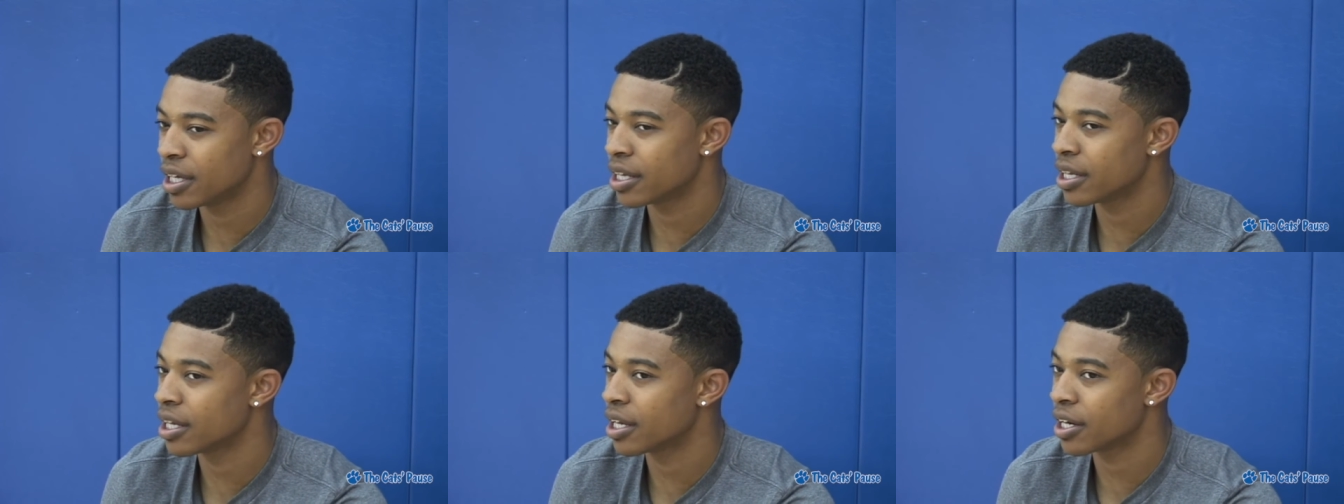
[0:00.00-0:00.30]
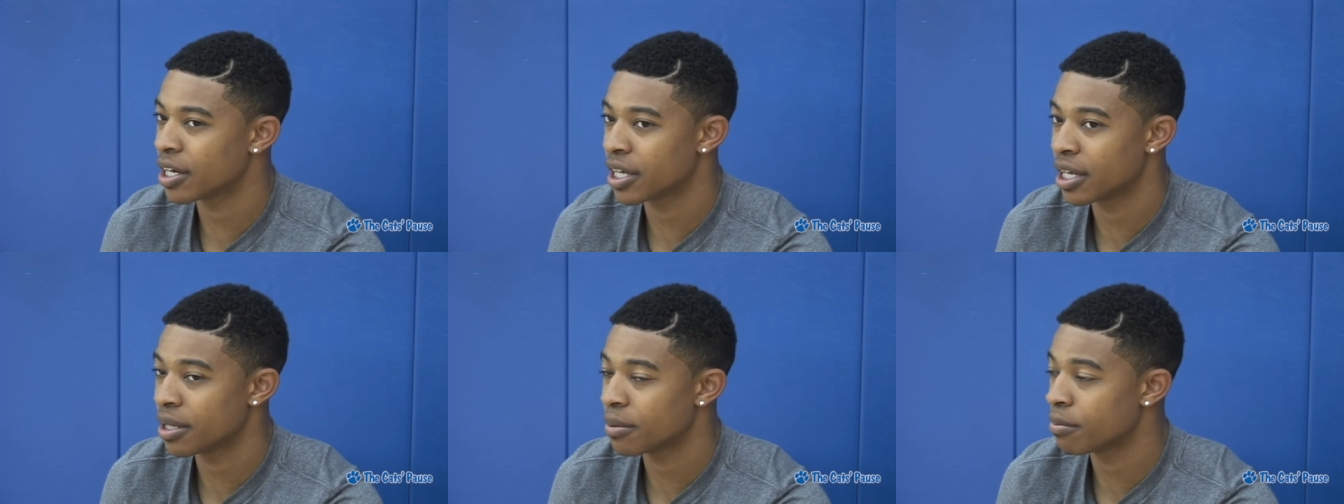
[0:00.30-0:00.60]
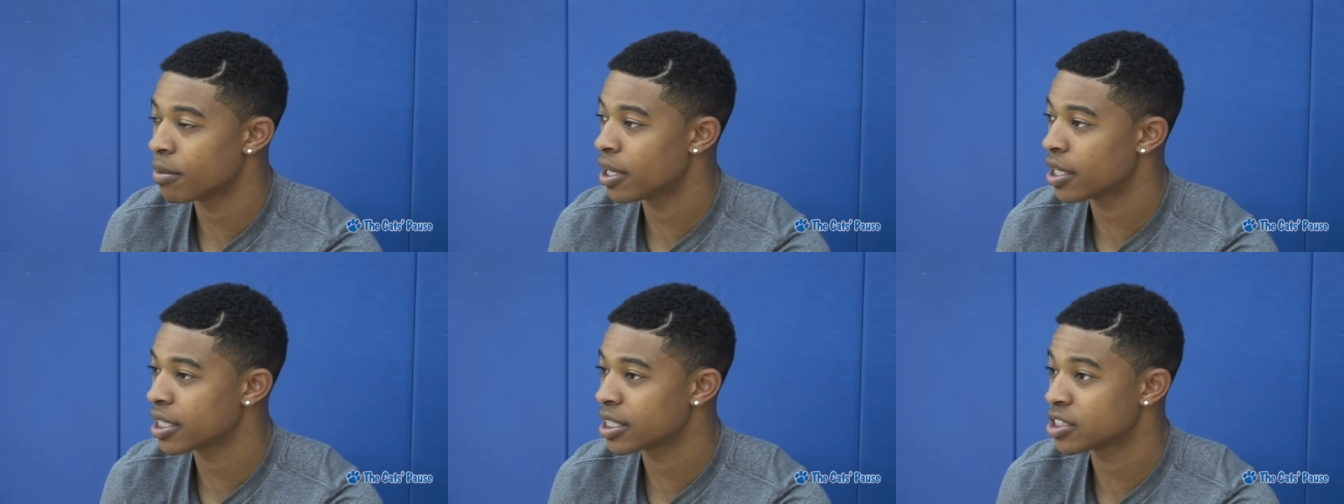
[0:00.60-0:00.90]
in there getting
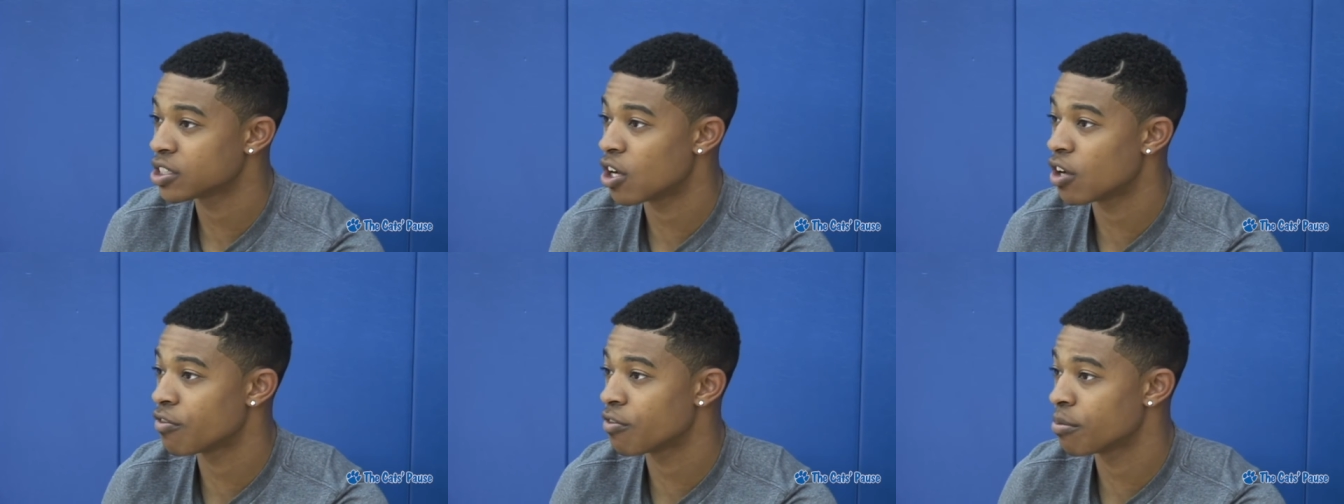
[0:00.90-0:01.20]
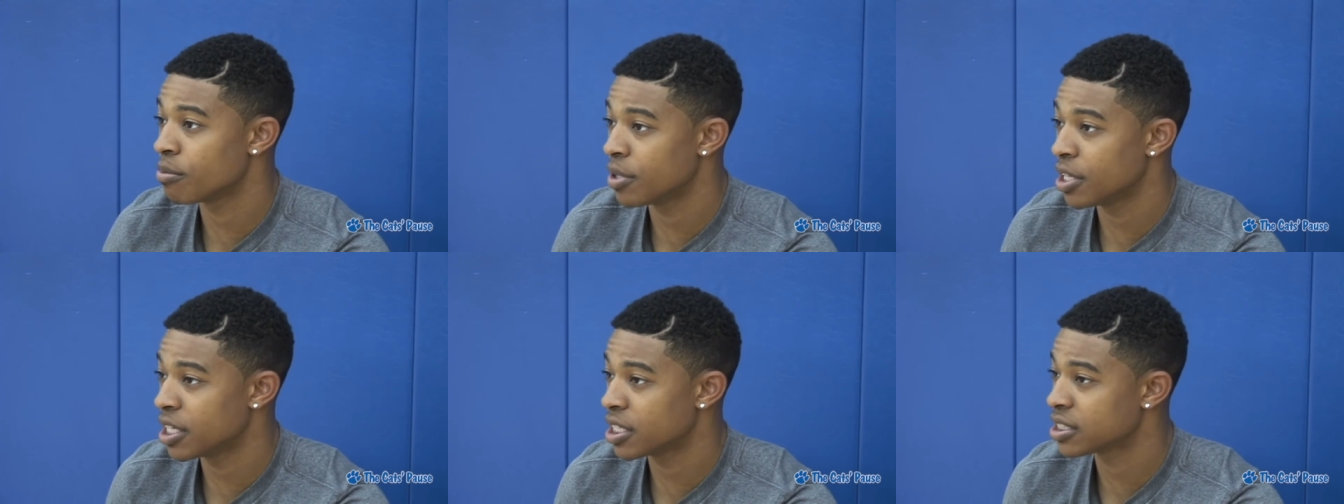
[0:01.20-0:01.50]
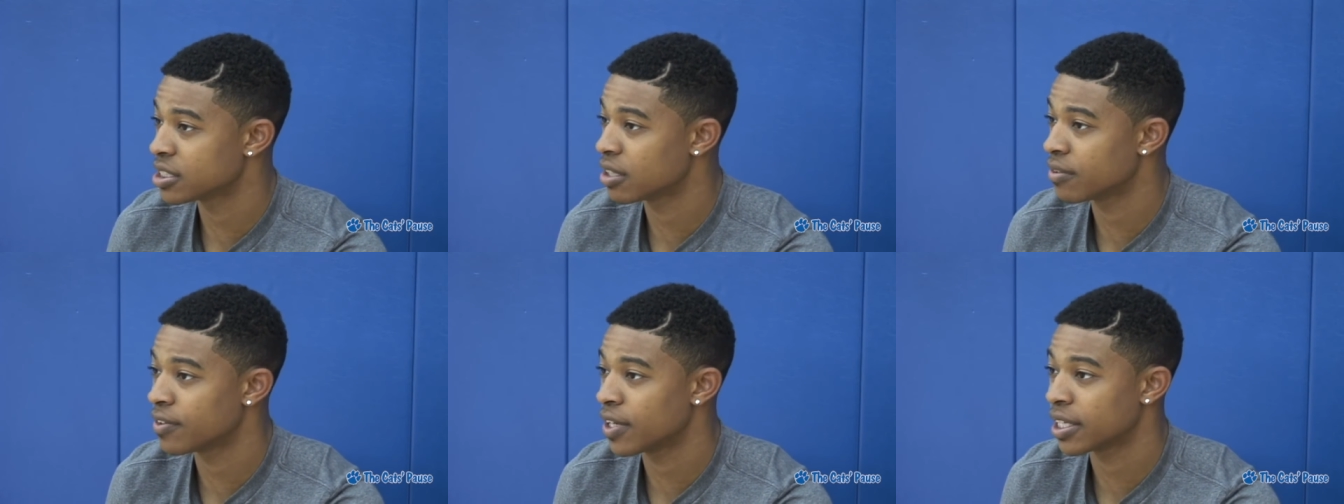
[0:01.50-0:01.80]
buckets off of me and
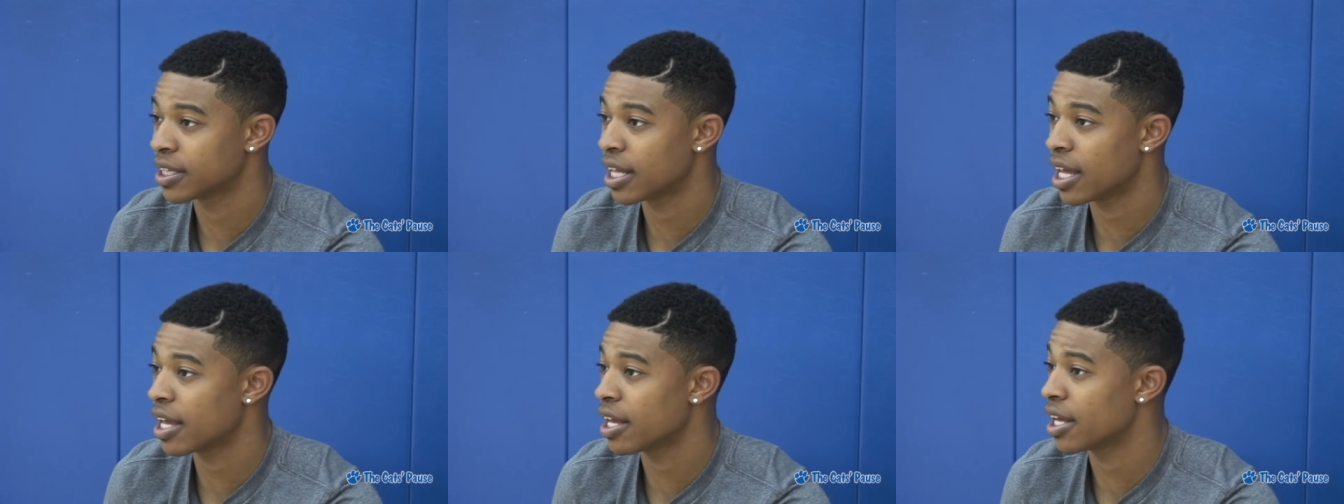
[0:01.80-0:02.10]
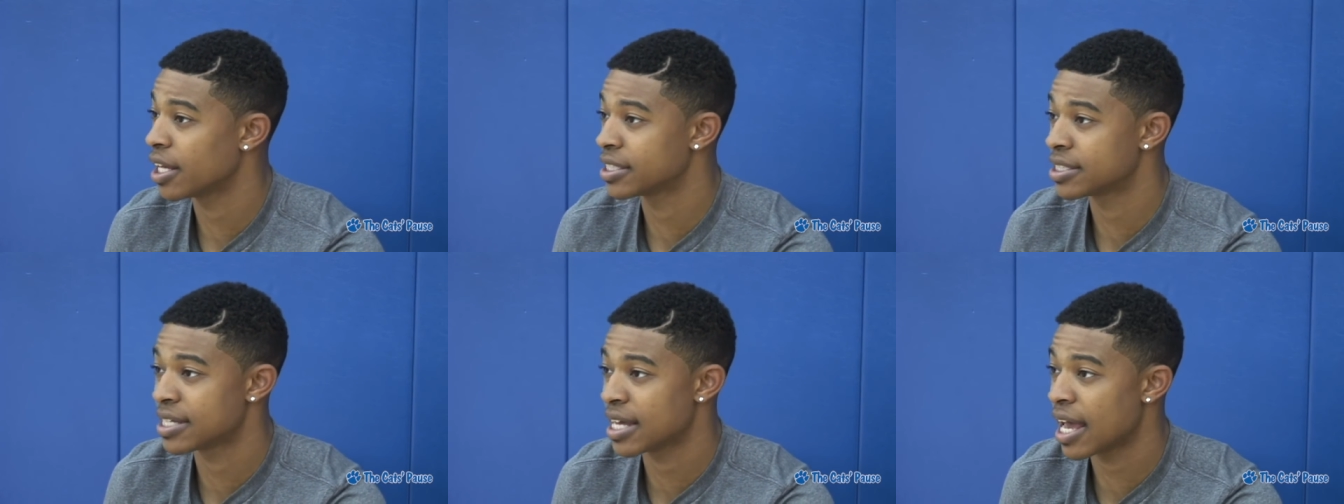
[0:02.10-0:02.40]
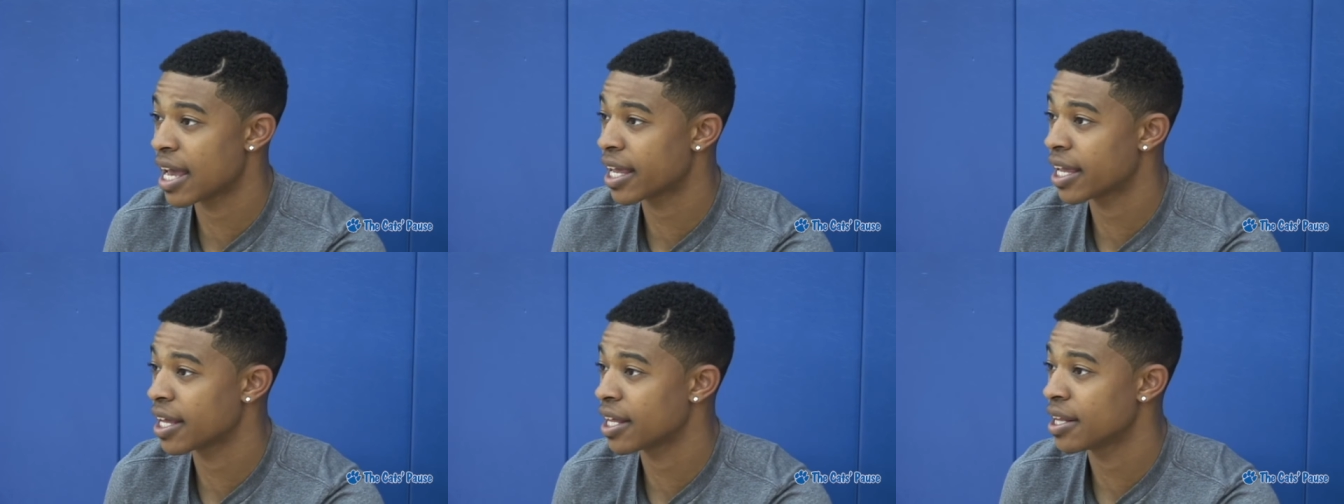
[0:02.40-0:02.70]
stuff like that,
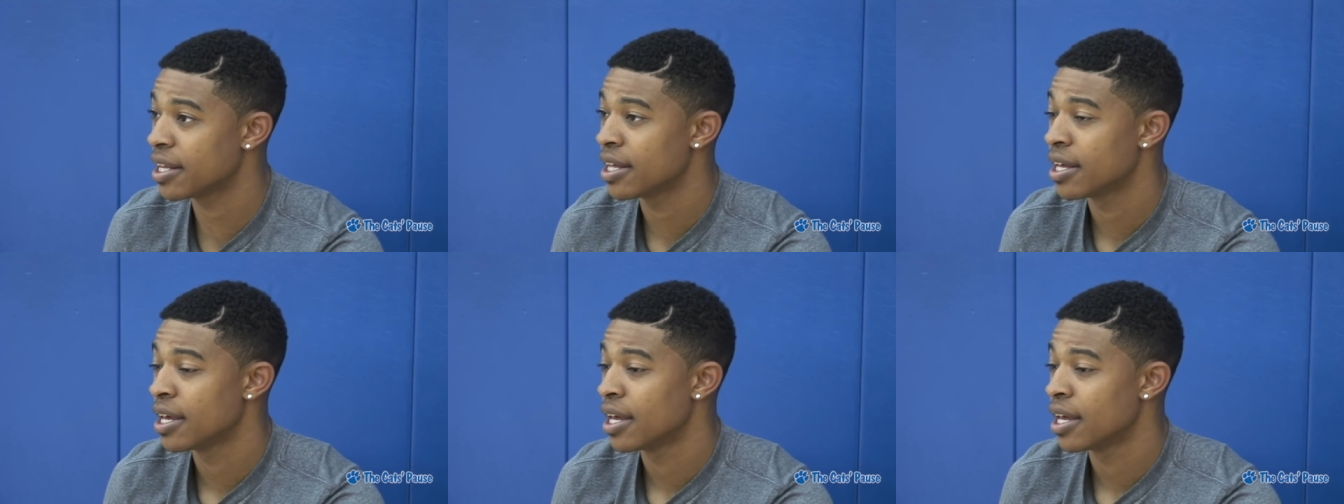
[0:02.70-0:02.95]
attacking.